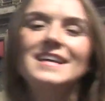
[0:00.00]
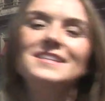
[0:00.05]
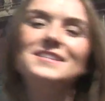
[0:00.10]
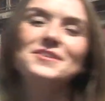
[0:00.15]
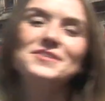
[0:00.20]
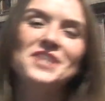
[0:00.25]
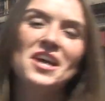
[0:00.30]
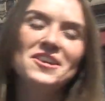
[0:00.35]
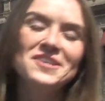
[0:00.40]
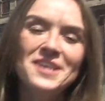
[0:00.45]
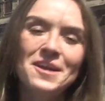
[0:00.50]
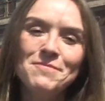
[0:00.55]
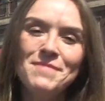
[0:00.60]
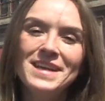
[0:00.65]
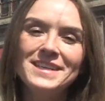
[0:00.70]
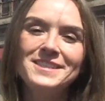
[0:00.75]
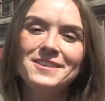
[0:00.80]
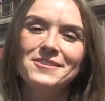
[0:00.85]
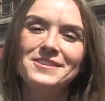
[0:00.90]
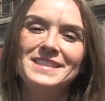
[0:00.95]
So downtown
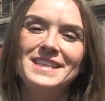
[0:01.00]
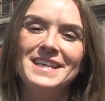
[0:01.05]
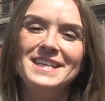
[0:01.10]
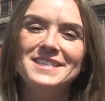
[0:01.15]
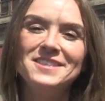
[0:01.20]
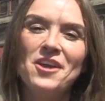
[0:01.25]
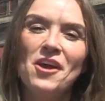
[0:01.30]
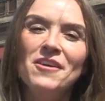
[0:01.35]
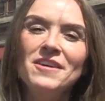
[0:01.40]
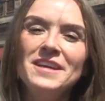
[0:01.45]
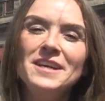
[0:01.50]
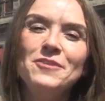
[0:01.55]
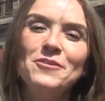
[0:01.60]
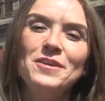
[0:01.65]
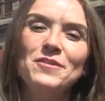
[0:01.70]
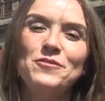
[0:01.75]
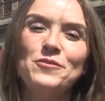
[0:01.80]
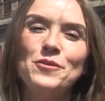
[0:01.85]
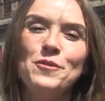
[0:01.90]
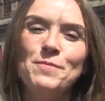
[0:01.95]
Mexico City is currently
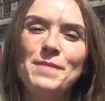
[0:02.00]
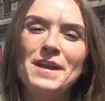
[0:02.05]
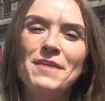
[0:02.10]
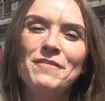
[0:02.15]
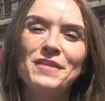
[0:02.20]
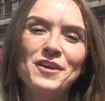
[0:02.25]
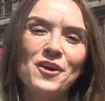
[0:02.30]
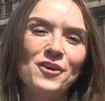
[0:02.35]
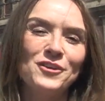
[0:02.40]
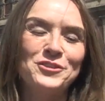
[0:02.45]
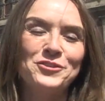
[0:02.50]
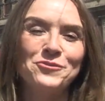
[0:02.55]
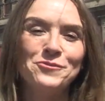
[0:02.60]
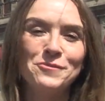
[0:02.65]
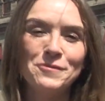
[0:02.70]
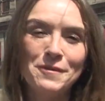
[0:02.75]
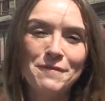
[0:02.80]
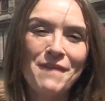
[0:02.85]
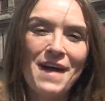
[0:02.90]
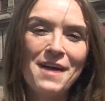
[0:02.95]
going through a bit of a
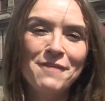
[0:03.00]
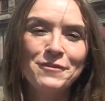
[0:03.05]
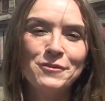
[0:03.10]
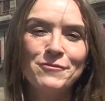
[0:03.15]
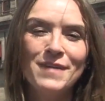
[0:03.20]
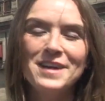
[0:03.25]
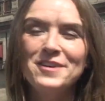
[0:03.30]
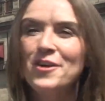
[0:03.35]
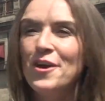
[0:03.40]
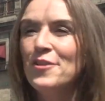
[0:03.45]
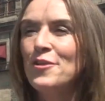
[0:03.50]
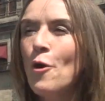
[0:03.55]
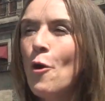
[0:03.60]
cultural revival right now.